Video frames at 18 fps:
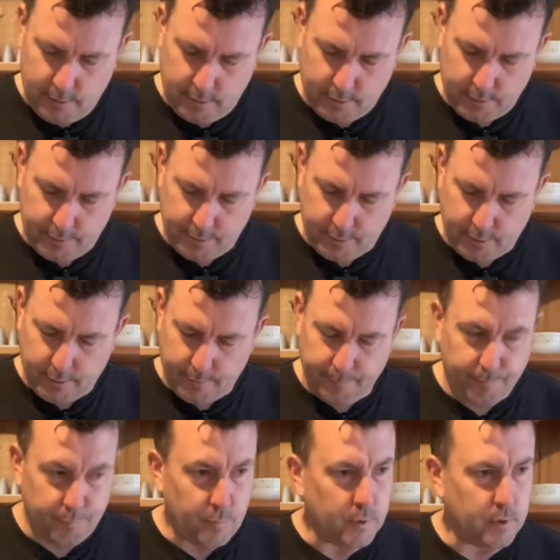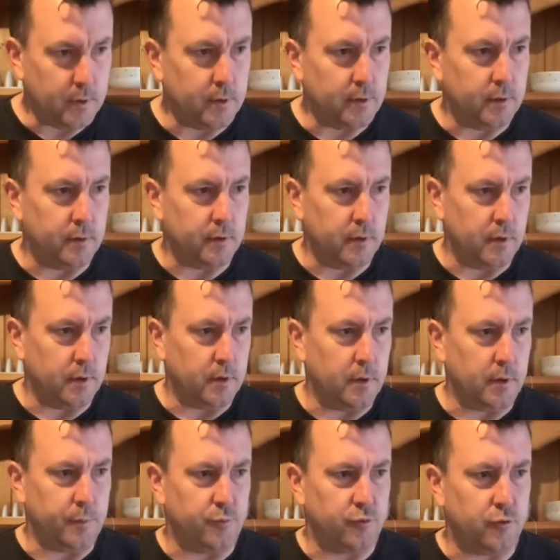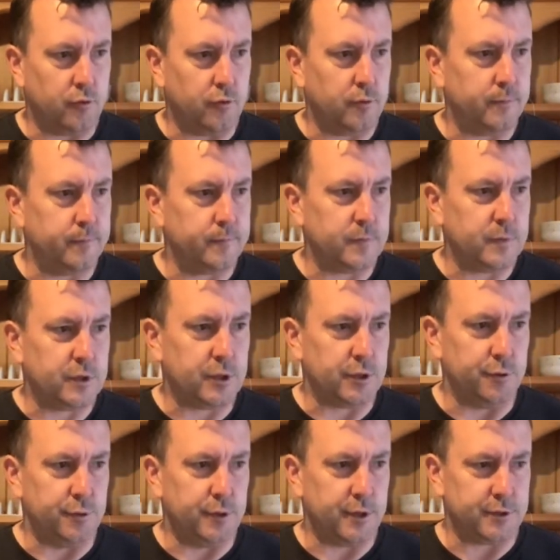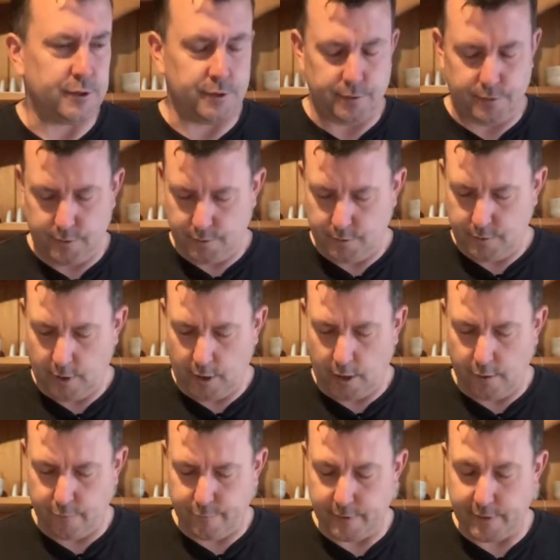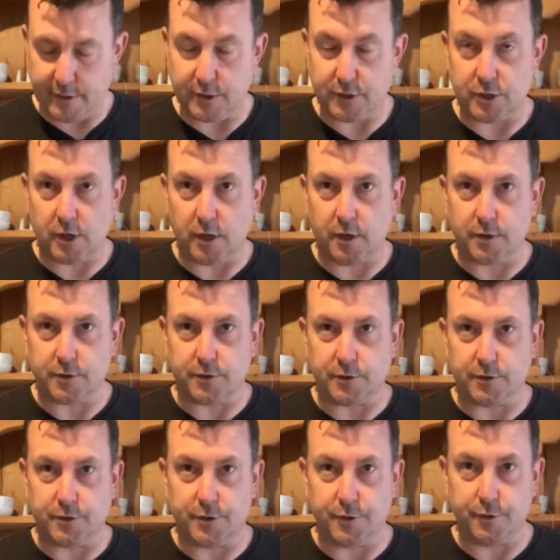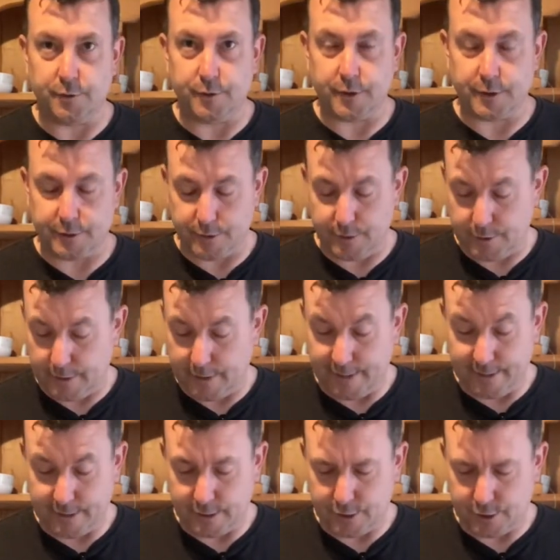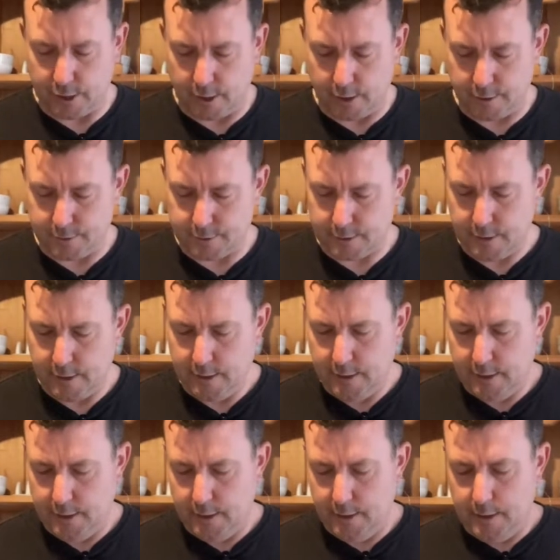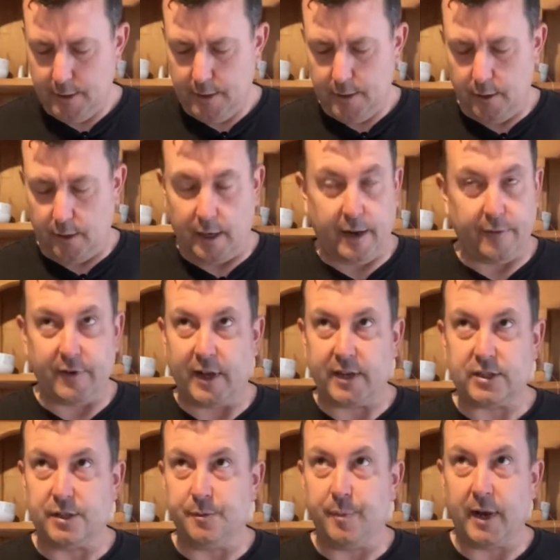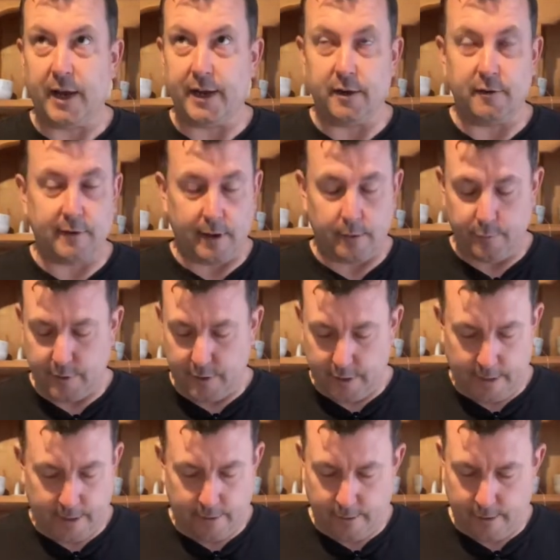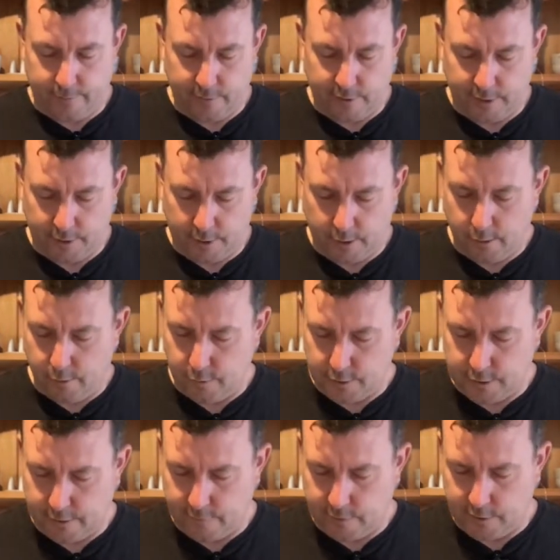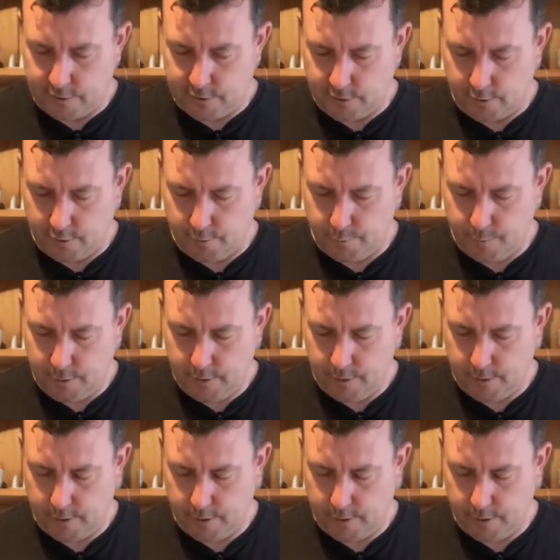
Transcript: And I bought 2 dozen half-litre jars and 2 dozen litre jars. I haven't actually played around with it yet. I haven't had a go, I just haven't had time.